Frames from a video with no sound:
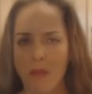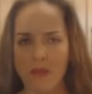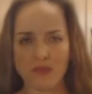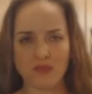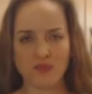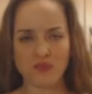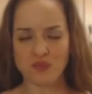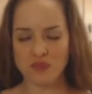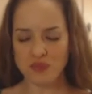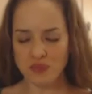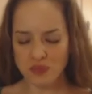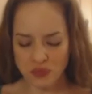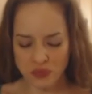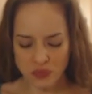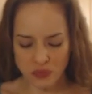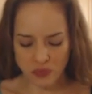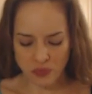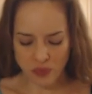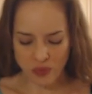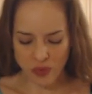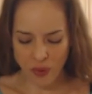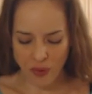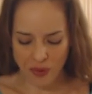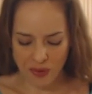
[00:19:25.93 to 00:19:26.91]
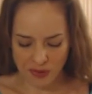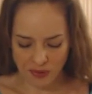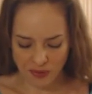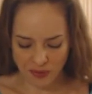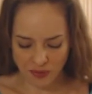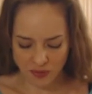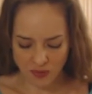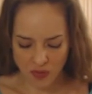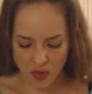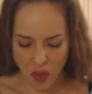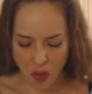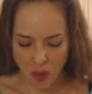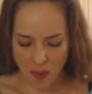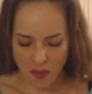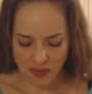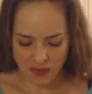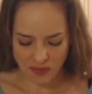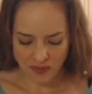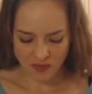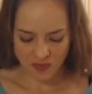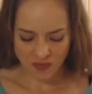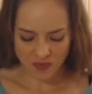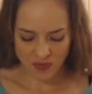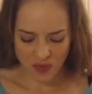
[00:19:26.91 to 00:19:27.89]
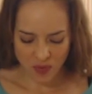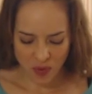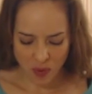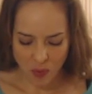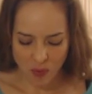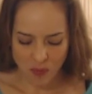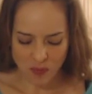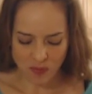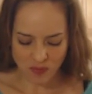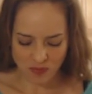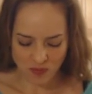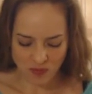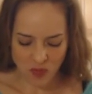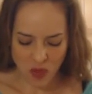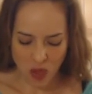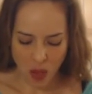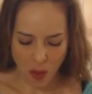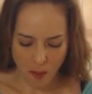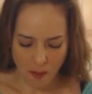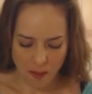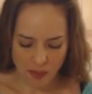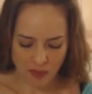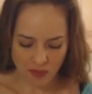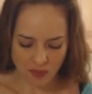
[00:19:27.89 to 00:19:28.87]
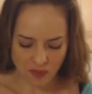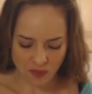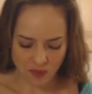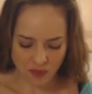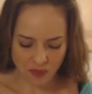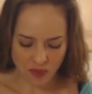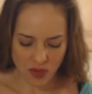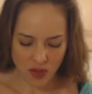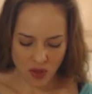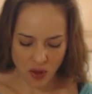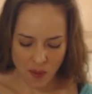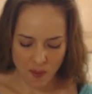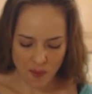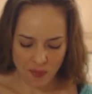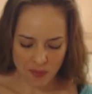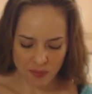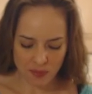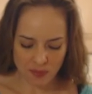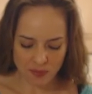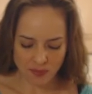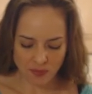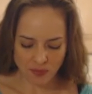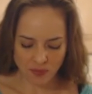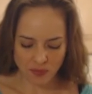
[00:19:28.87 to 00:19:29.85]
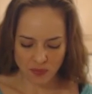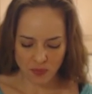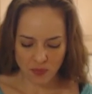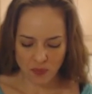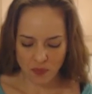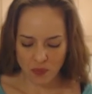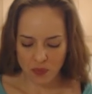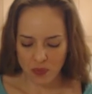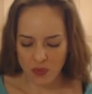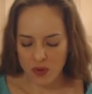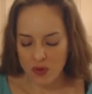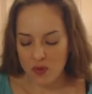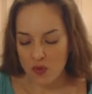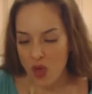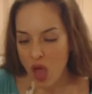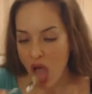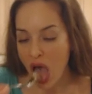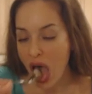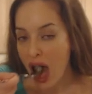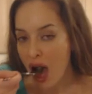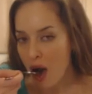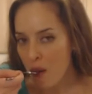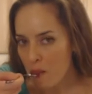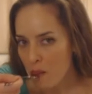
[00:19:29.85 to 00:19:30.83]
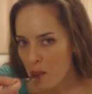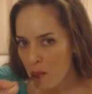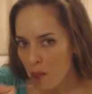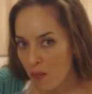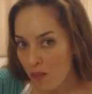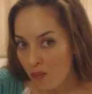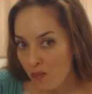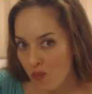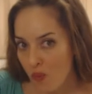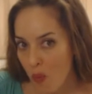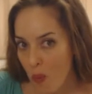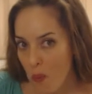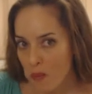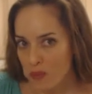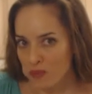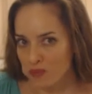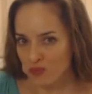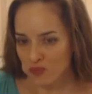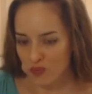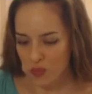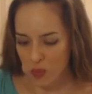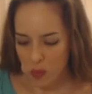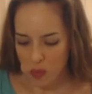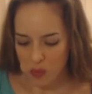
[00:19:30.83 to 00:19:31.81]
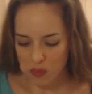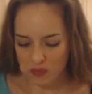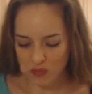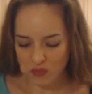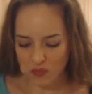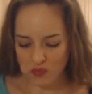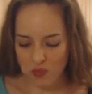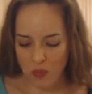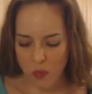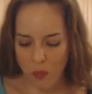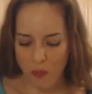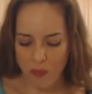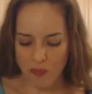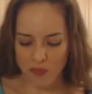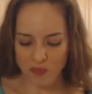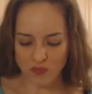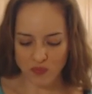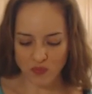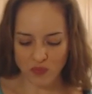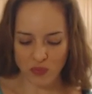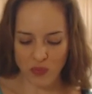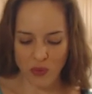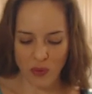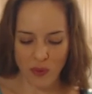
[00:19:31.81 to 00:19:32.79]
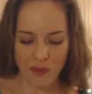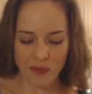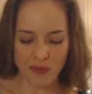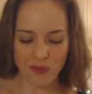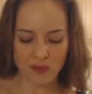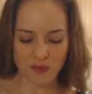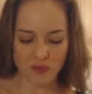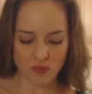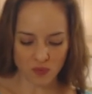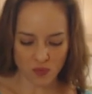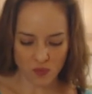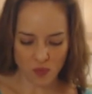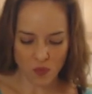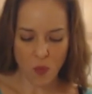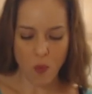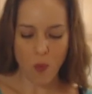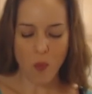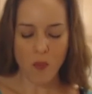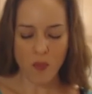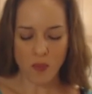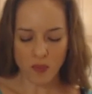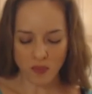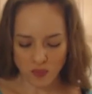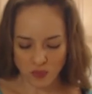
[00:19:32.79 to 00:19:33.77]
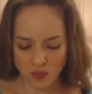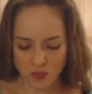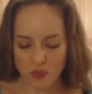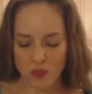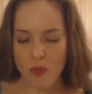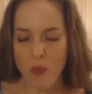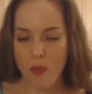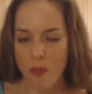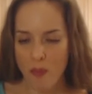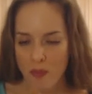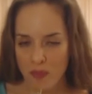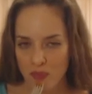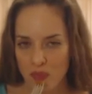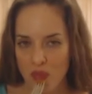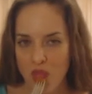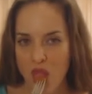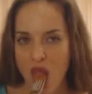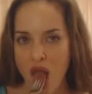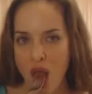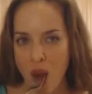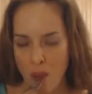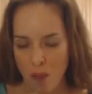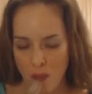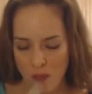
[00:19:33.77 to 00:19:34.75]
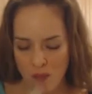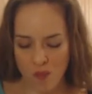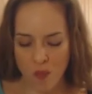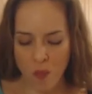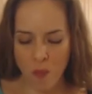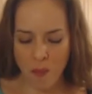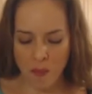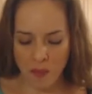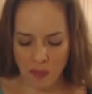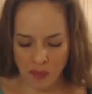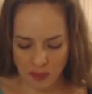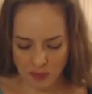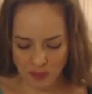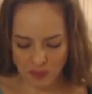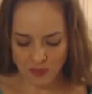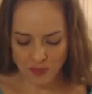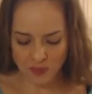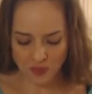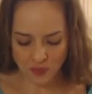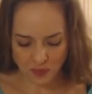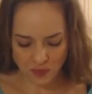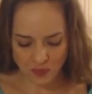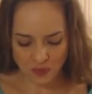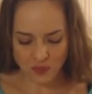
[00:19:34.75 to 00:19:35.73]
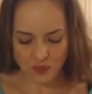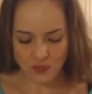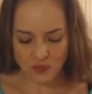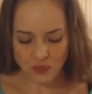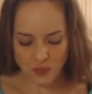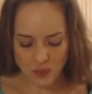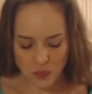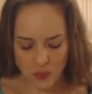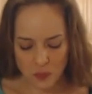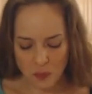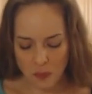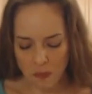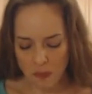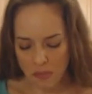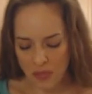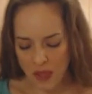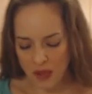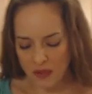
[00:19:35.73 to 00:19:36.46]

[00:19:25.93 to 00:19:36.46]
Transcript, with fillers: It may be stewed, but you have all the different vegetables. You can distinguish everything. So nice.